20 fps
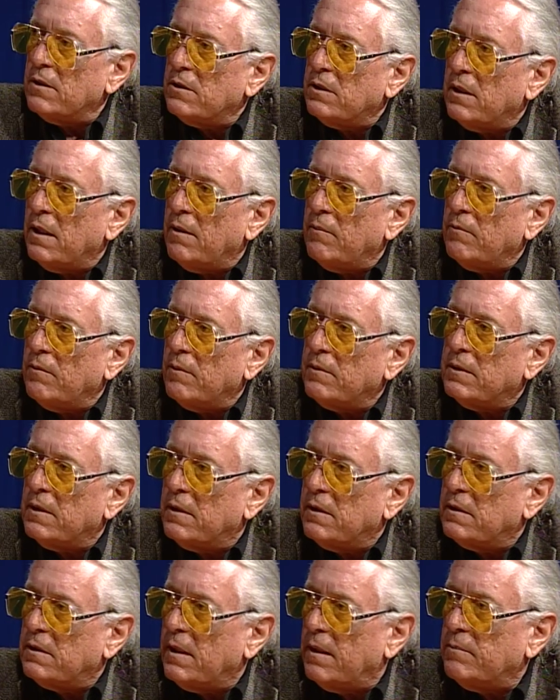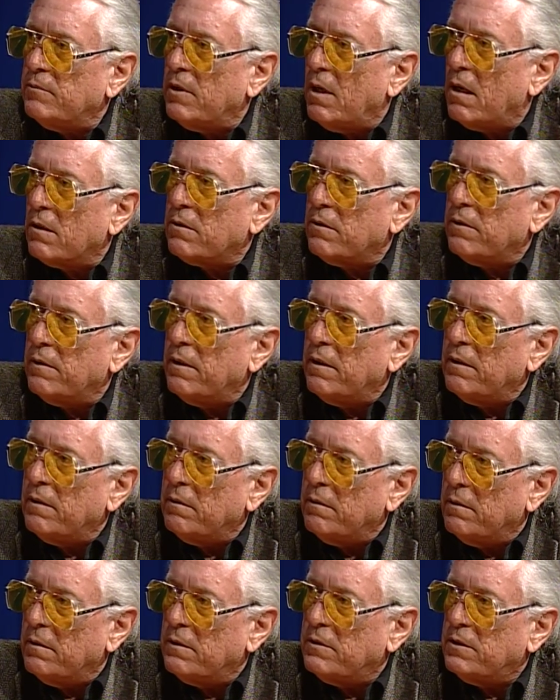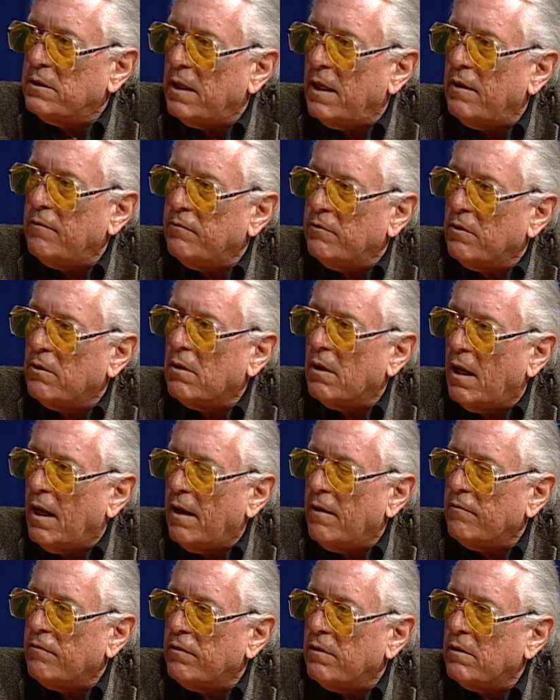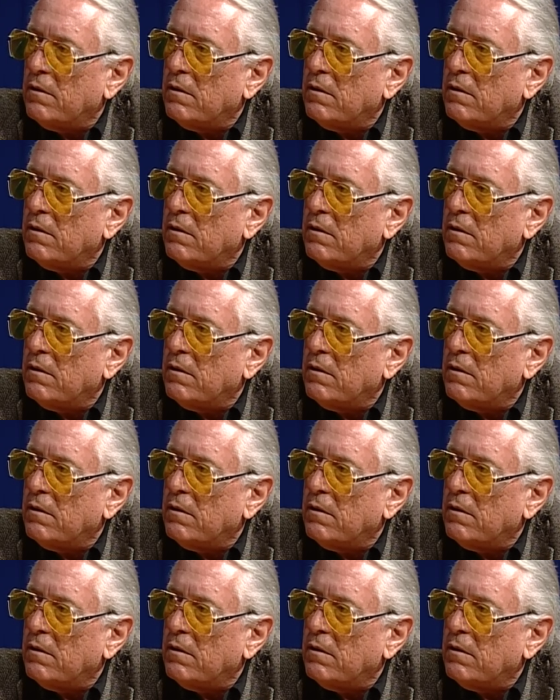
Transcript: we went to the same doctor that saved your life?